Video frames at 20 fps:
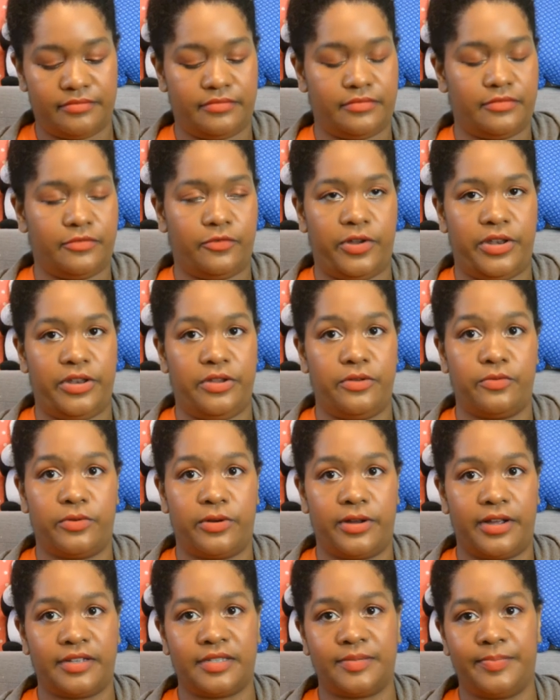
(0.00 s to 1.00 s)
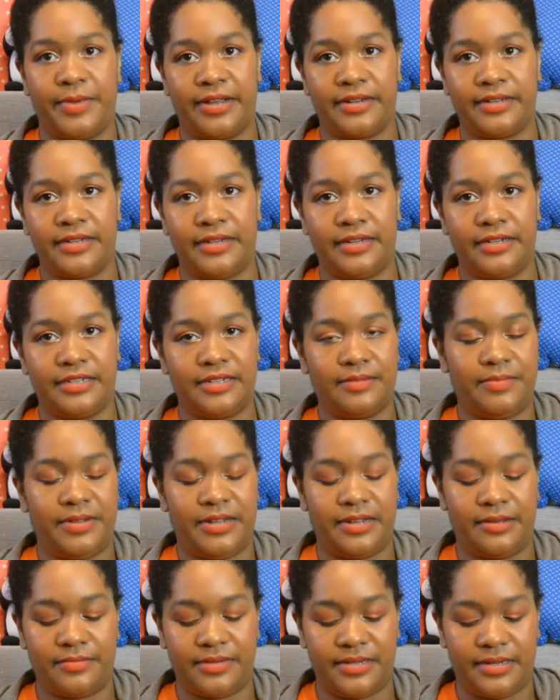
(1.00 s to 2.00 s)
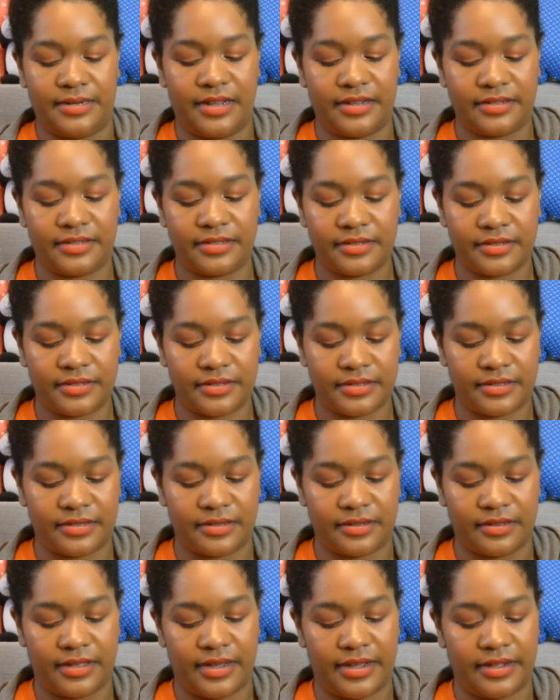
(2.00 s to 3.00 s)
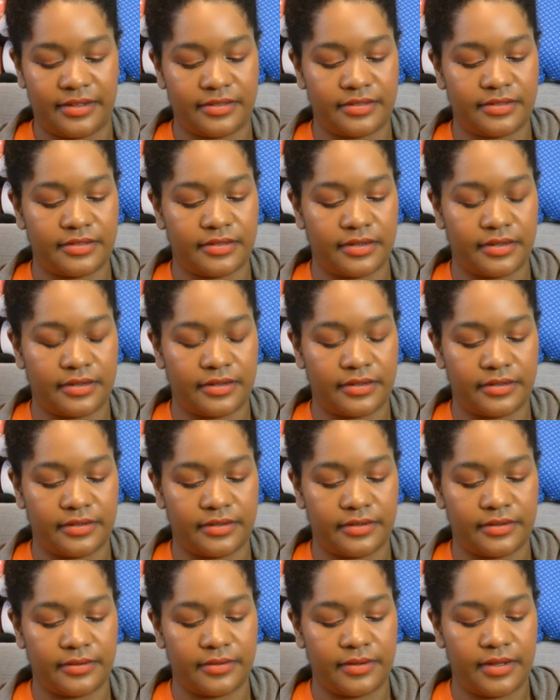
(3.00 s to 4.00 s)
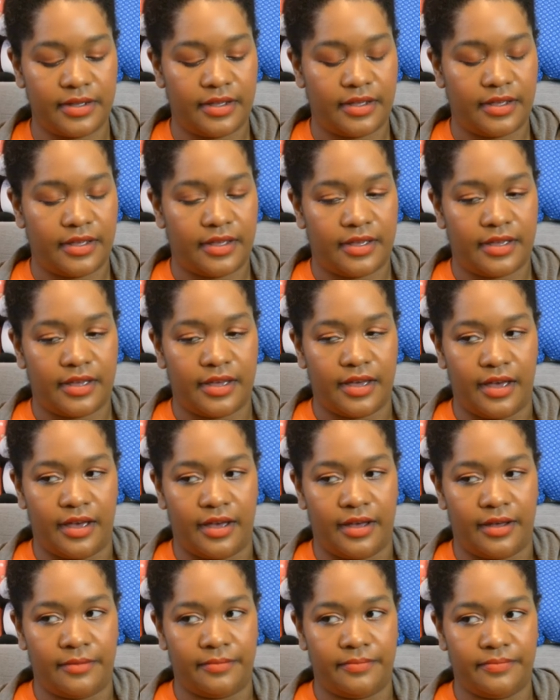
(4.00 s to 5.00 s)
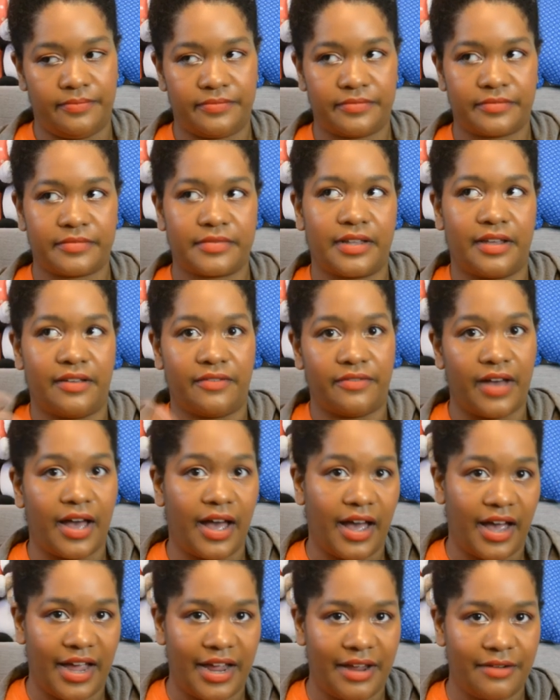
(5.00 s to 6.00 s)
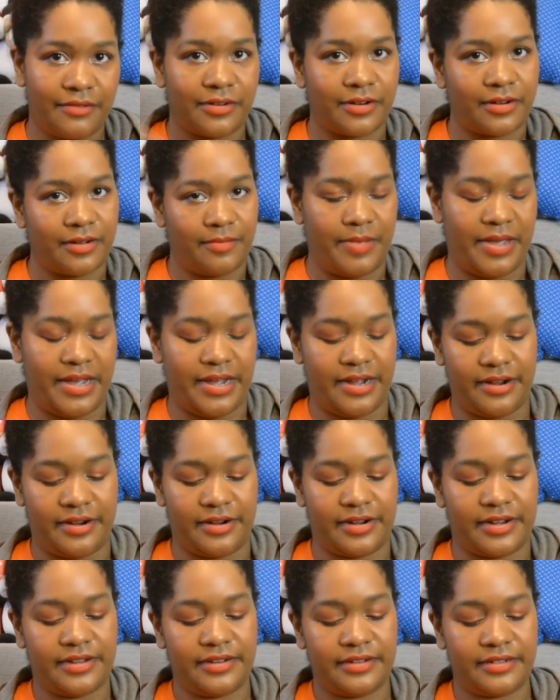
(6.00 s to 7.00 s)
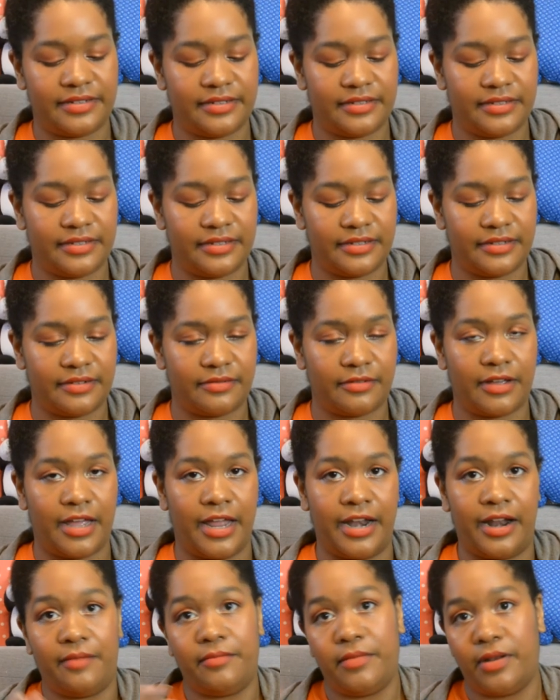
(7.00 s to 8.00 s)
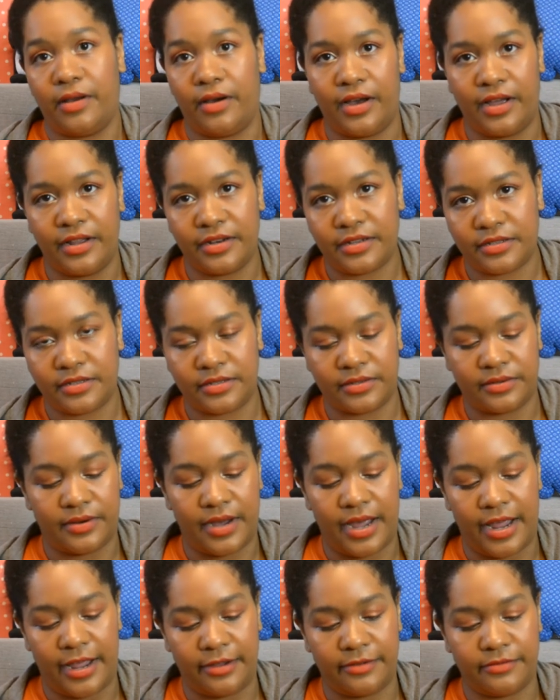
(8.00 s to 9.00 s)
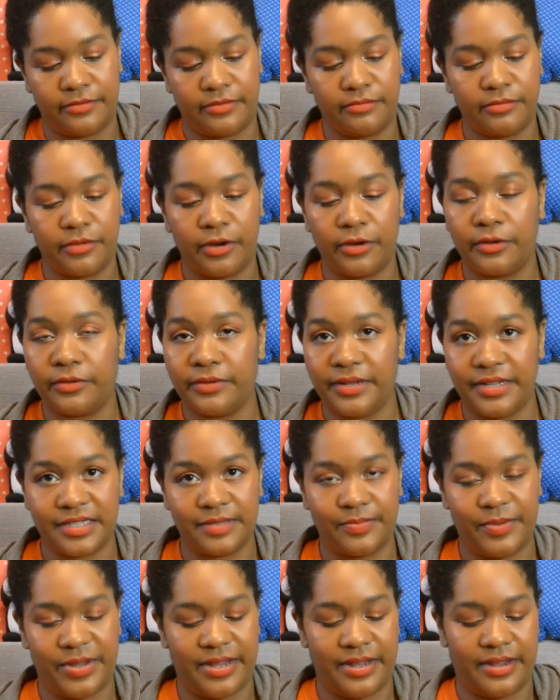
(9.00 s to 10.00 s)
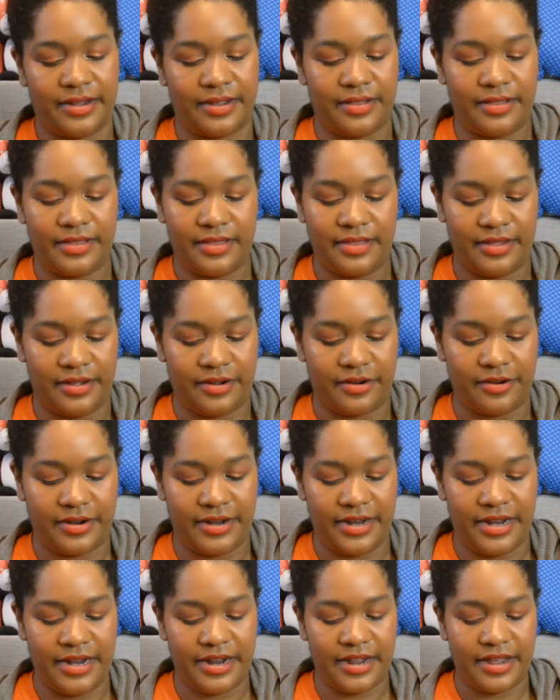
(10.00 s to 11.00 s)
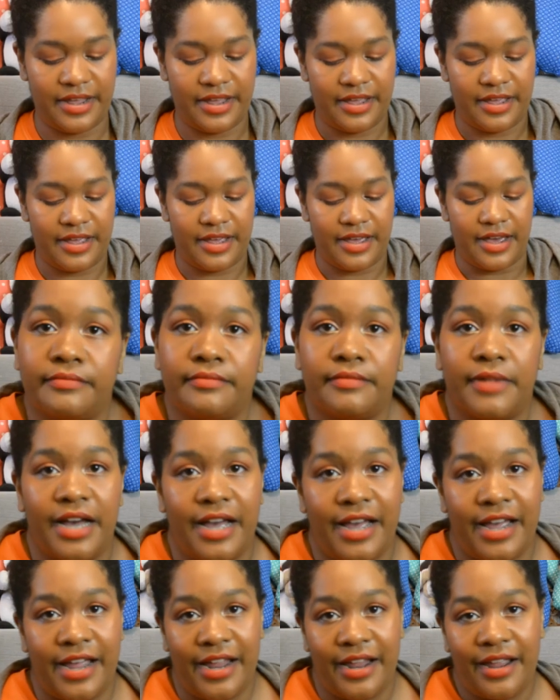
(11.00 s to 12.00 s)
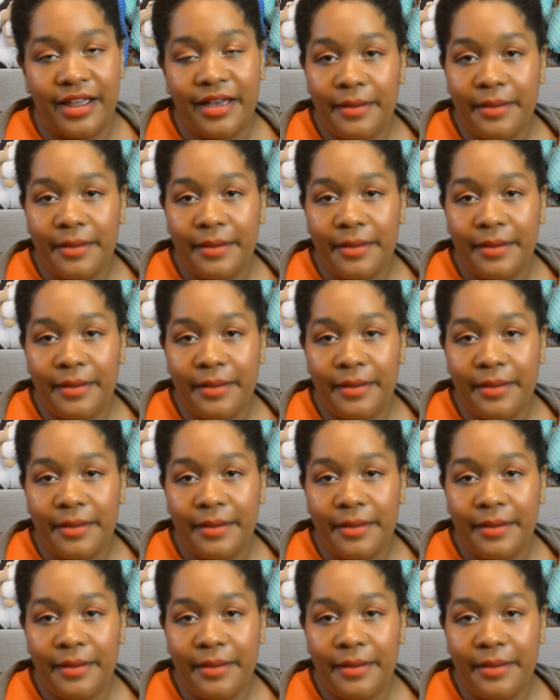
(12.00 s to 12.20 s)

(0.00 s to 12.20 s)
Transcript: when you were expecting to be empty nesters and all that. So, um, I were a parent, and I'm not, so I'm only speaking in theory. My